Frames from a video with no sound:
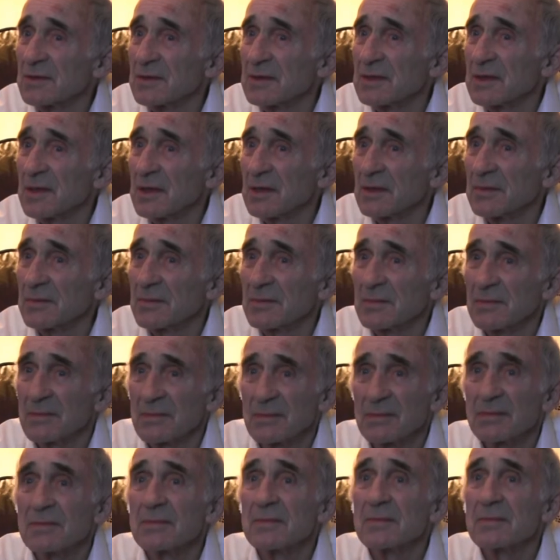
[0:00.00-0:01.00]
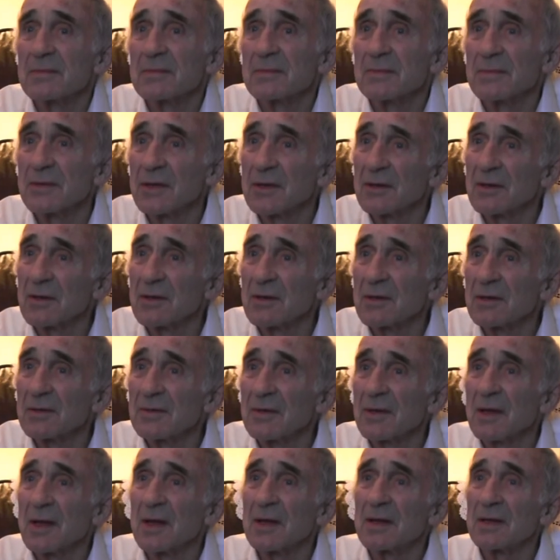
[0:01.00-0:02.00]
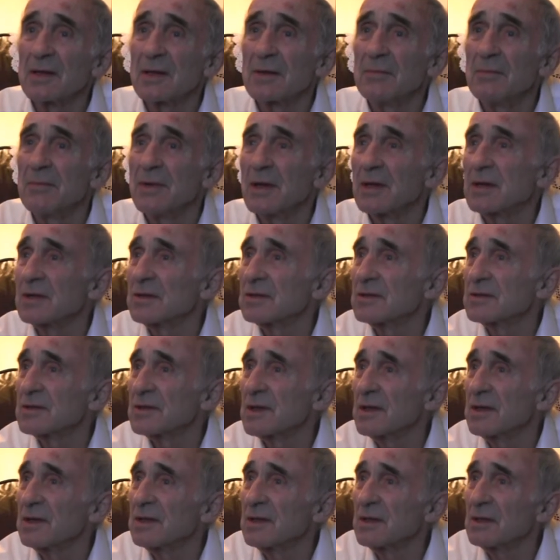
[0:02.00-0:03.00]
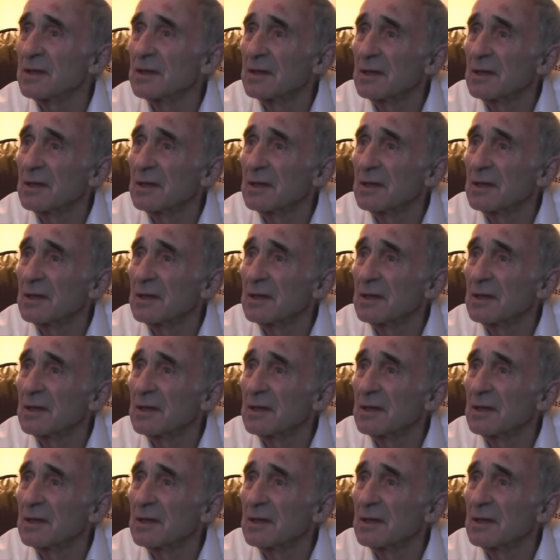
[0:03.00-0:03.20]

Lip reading: time went on. Alan came back on site.